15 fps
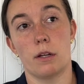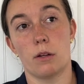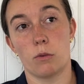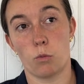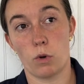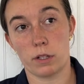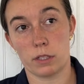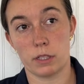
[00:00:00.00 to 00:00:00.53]

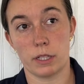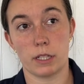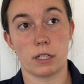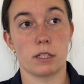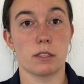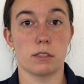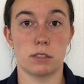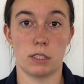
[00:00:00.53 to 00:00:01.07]
1 click,
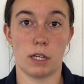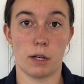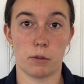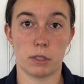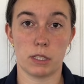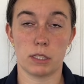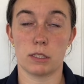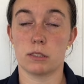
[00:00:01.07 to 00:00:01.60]
see how
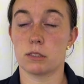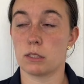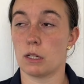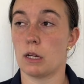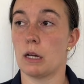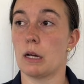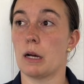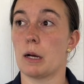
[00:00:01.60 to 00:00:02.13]
it is,
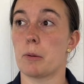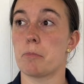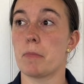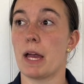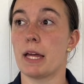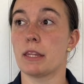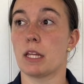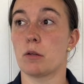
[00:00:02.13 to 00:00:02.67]

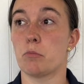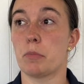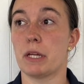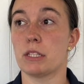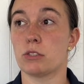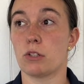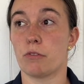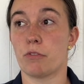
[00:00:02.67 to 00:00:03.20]
and then
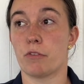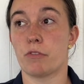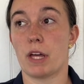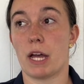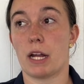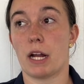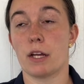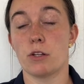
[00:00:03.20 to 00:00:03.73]
based off of
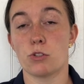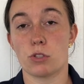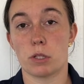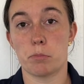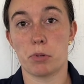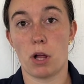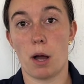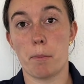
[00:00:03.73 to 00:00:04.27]
that, I usually
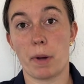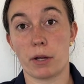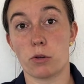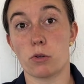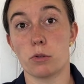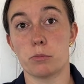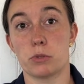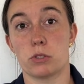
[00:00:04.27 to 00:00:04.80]
plot my
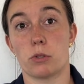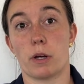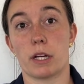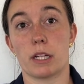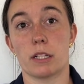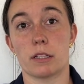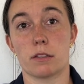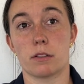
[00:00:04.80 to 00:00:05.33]
groups so I
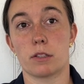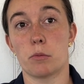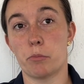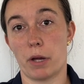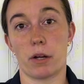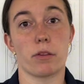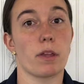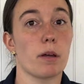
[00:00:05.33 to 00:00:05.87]
can
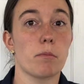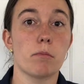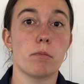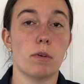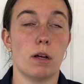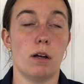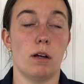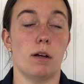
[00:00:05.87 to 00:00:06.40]
compare them
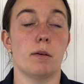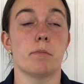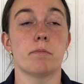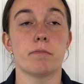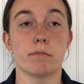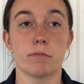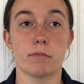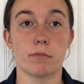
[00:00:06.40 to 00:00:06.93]

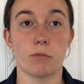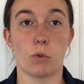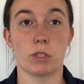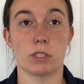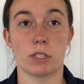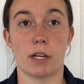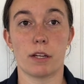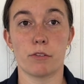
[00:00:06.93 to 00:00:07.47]

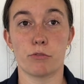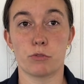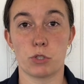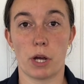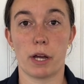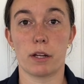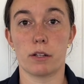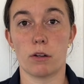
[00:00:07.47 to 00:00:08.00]
once I've
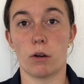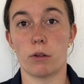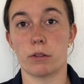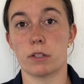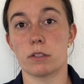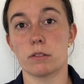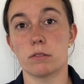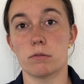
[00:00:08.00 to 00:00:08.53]
tried all
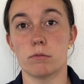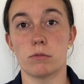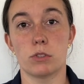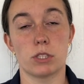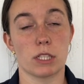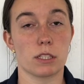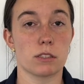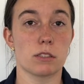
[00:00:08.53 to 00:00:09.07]
the
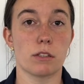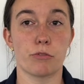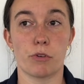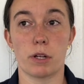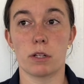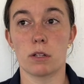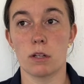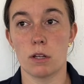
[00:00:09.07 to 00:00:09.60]
6 different